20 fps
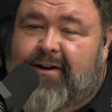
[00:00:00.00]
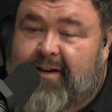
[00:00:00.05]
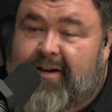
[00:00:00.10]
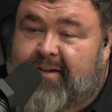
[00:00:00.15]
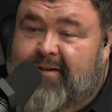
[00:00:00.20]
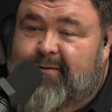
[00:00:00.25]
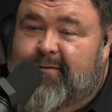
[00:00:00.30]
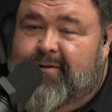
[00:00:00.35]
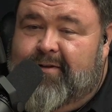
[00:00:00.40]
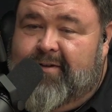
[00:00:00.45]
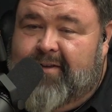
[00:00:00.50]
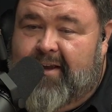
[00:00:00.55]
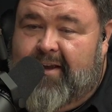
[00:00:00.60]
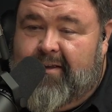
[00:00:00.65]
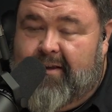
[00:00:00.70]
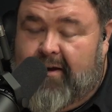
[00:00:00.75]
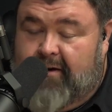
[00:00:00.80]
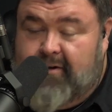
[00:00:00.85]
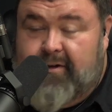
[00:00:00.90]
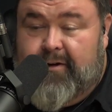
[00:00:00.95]
I guess it was,
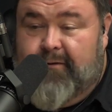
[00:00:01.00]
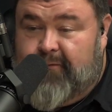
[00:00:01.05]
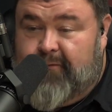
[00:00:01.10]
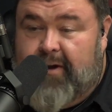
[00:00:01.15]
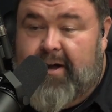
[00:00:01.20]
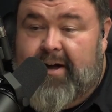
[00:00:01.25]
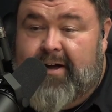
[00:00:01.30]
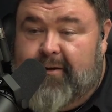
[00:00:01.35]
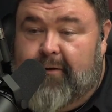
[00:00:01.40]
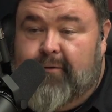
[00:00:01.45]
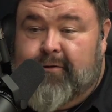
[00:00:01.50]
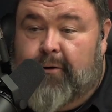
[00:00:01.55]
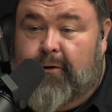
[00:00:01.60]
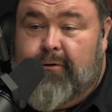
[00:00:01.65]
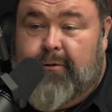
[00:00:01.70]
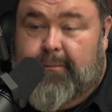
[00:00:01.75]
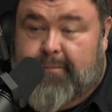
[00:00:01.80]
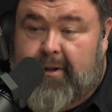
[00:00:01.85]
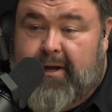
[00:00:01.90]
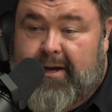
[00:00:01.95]
they're still flying those
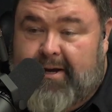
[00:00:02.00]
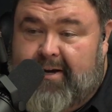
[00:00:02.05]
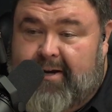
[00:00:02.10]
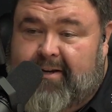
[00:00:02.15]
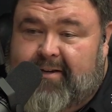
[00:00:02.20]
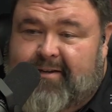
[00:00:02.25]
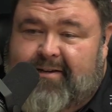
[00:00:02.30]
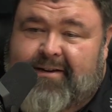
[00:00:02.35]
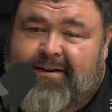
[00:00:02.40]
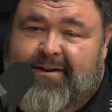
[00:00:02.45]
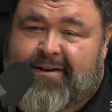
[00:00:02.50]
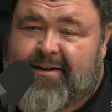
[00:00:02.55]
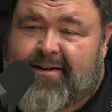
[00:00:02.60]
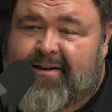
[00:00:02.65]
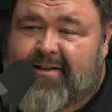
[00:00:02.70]
older planes. Yeah.